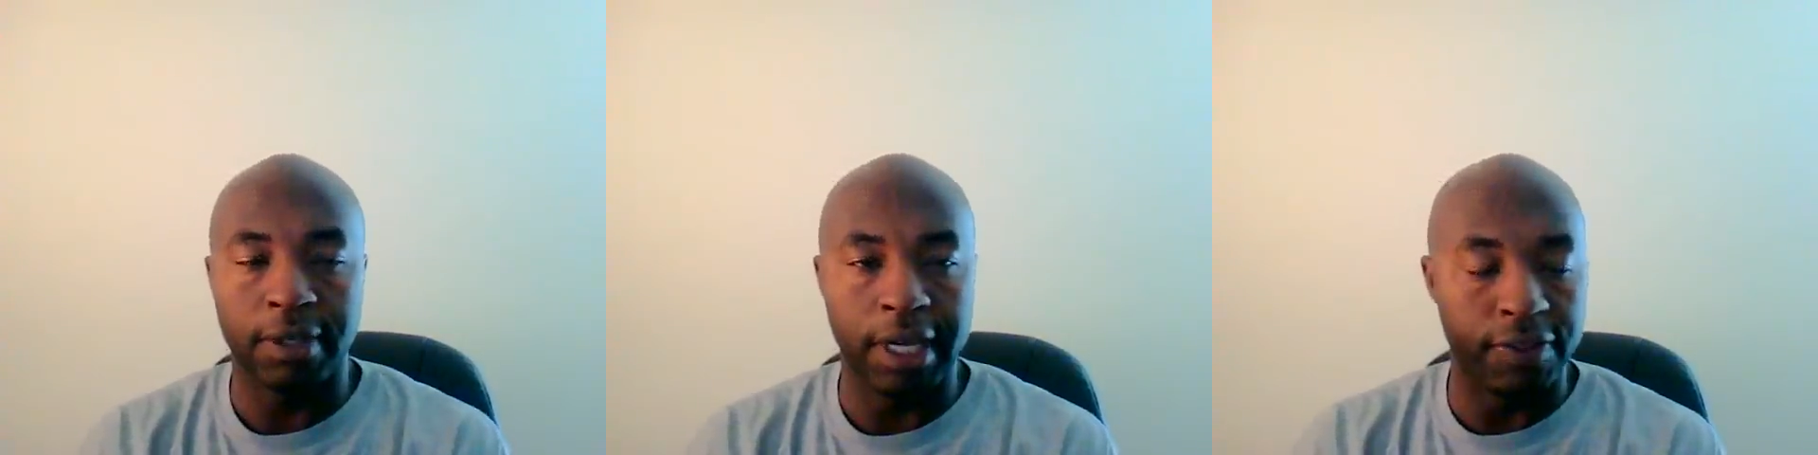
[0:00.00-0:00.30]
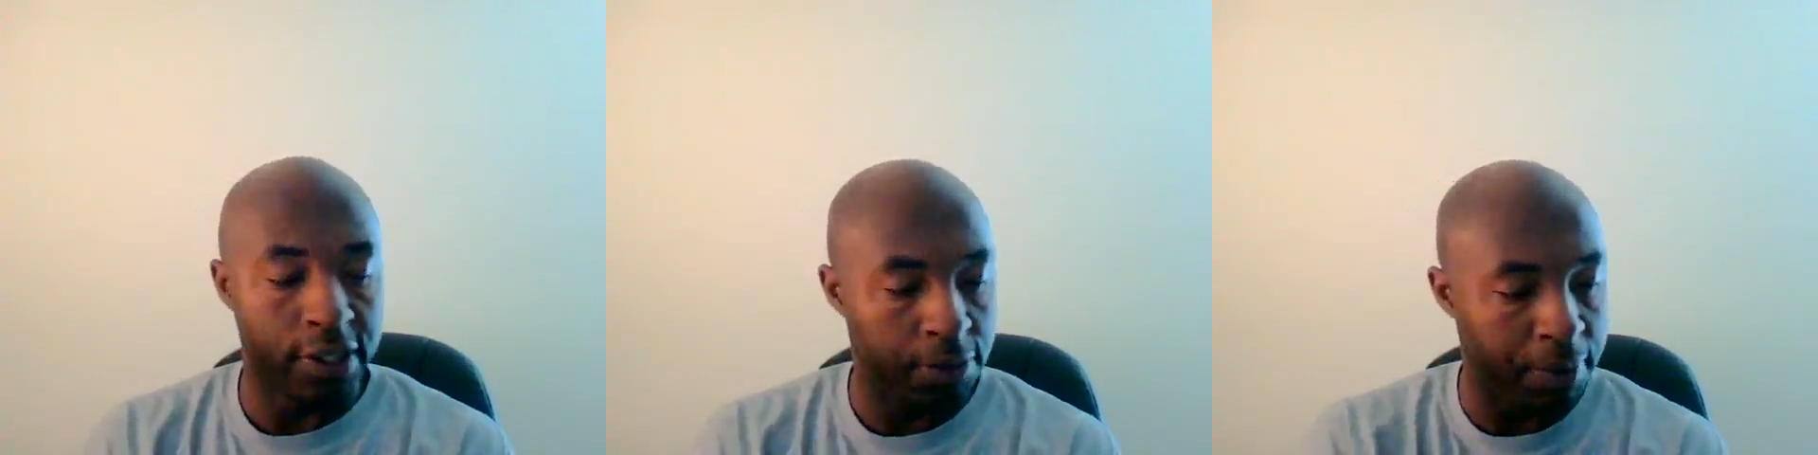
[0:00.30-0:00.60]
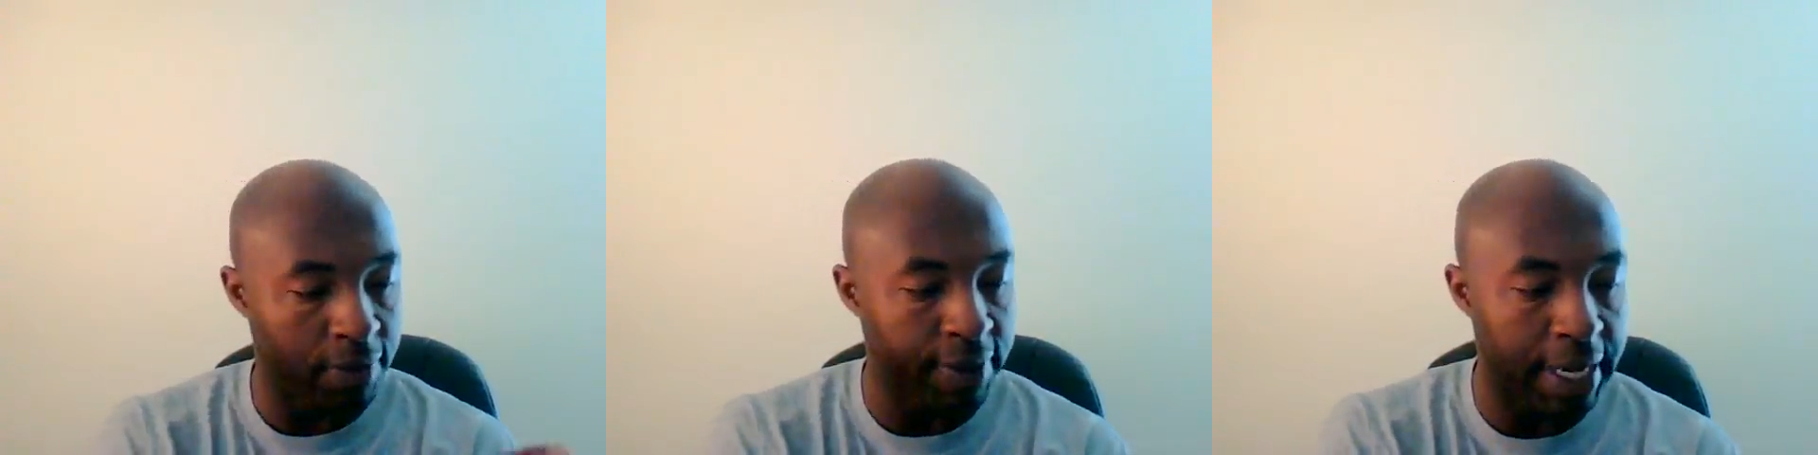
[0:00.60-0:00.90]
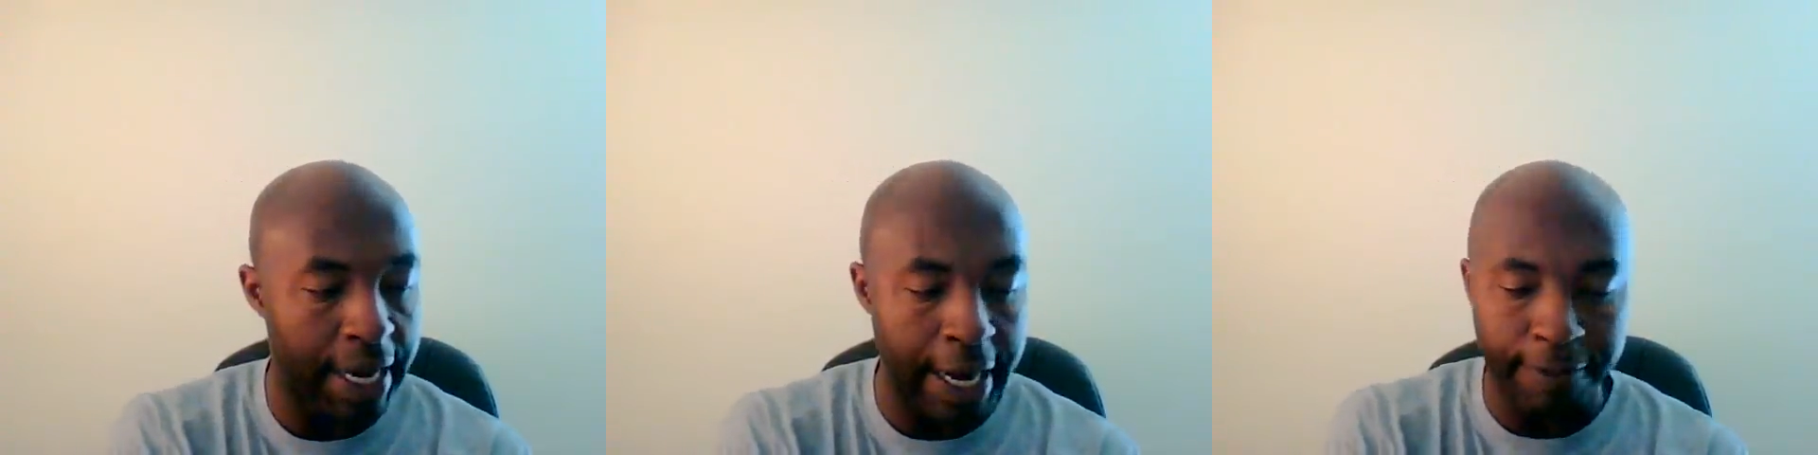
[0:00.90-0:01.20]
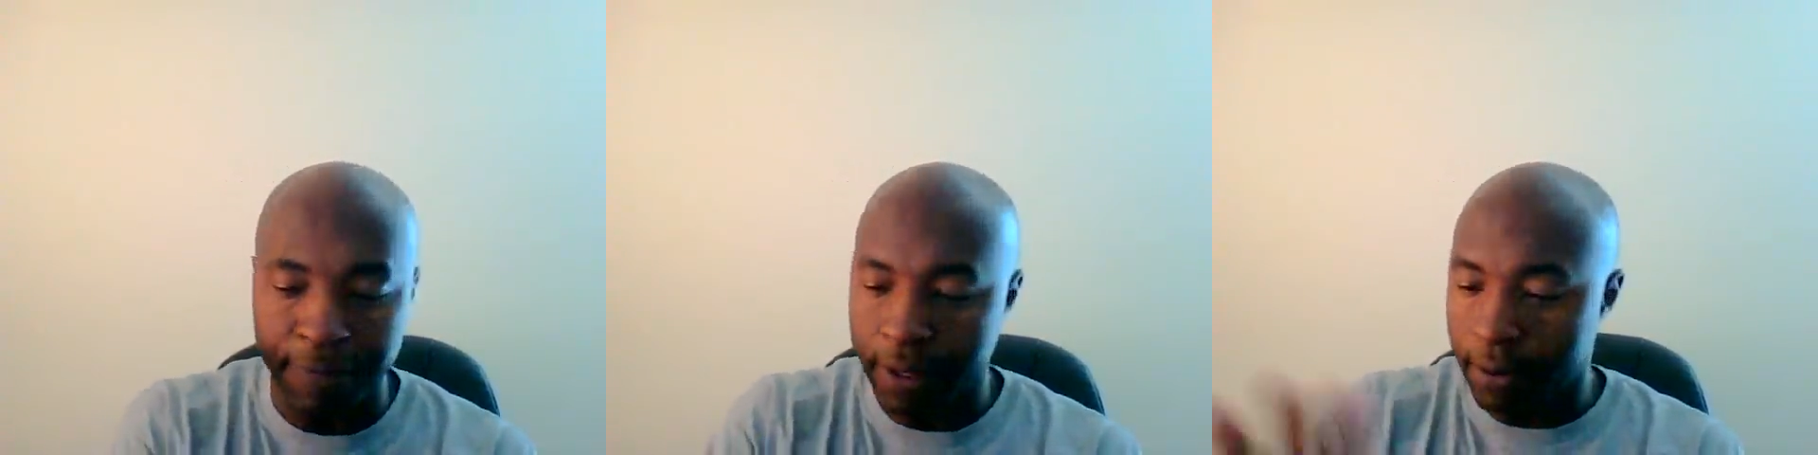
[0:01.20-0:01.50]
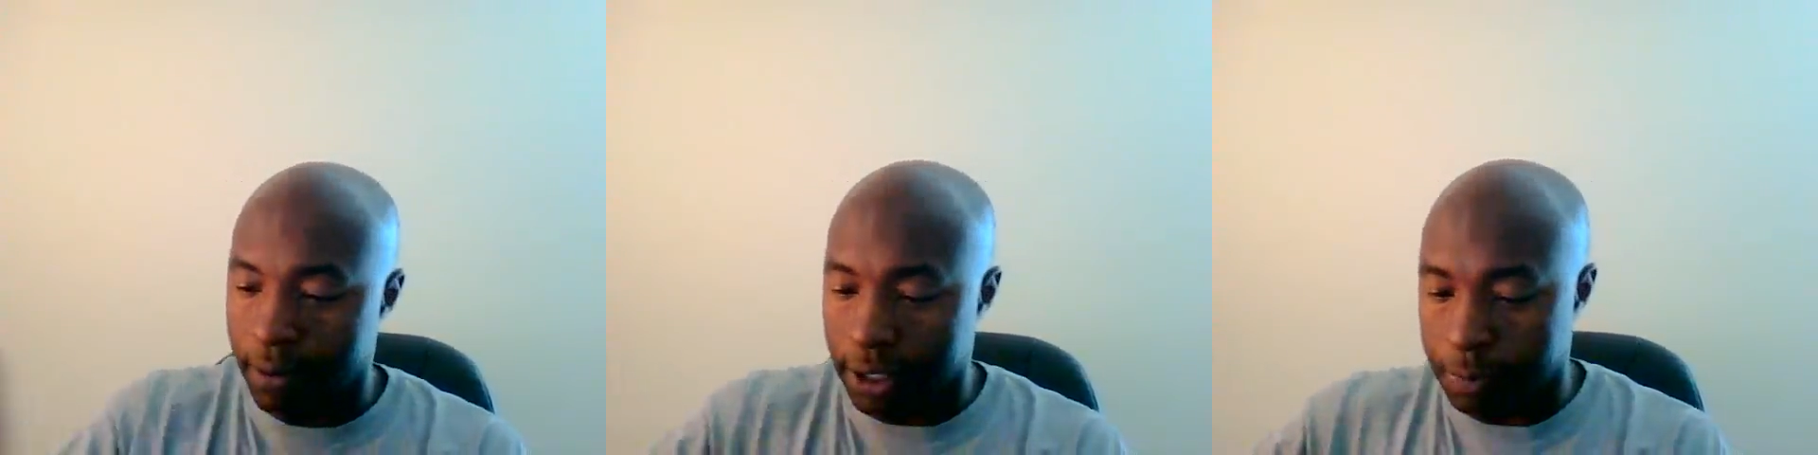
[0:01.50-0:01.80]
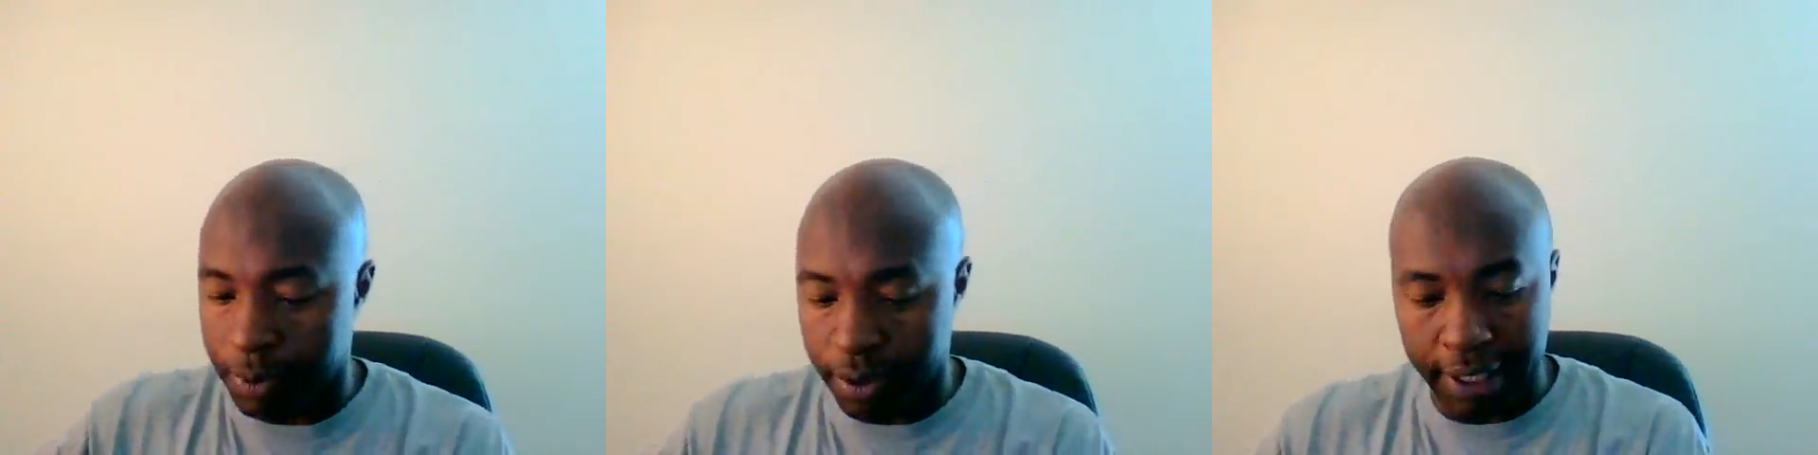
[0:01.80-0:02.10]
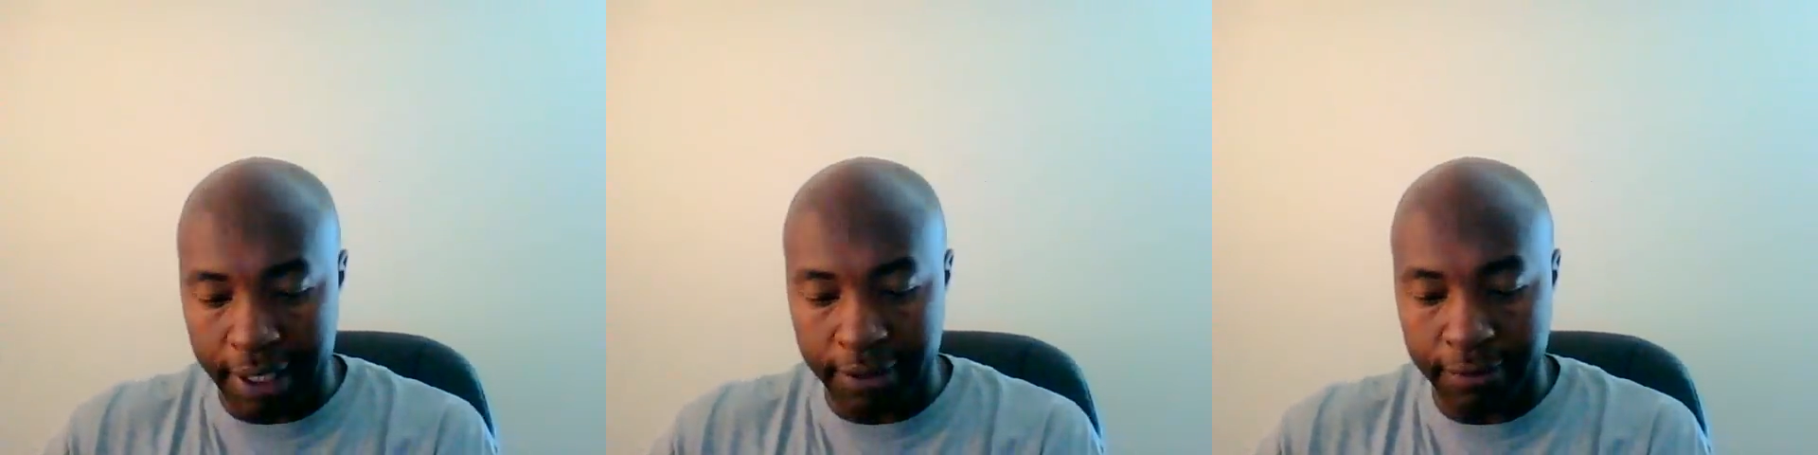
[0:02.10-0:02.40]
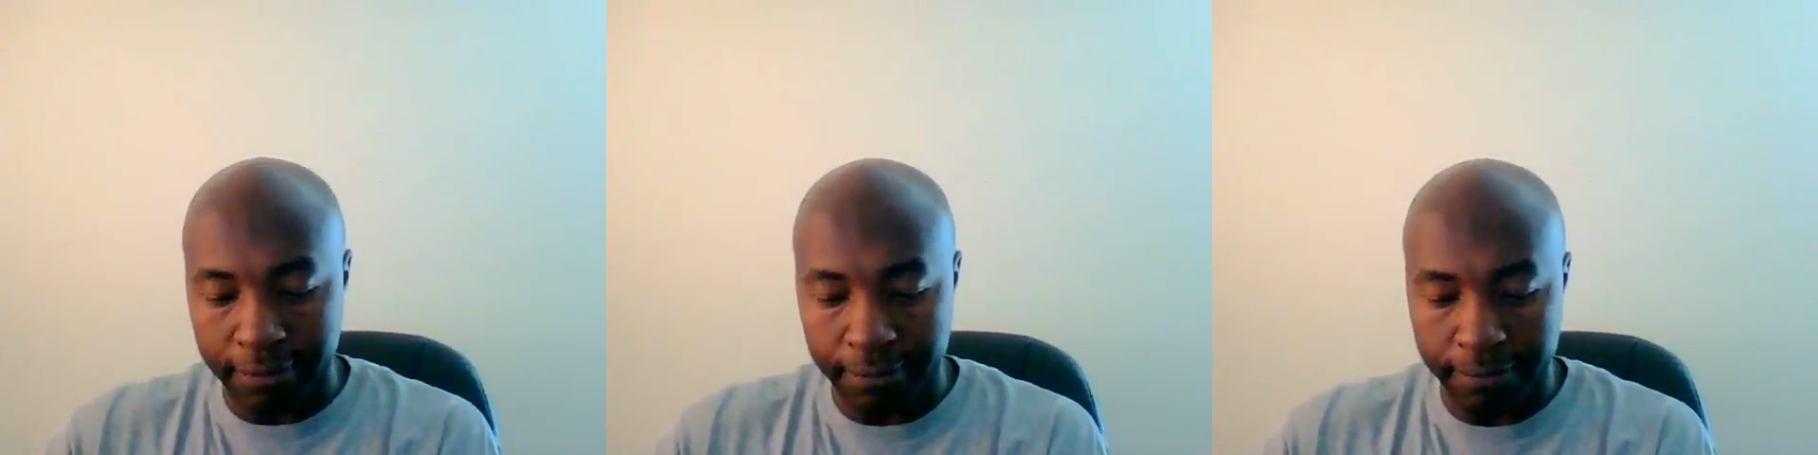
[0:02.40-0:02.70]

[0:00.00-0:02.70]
Either the spirit of God or the spirit of Satan.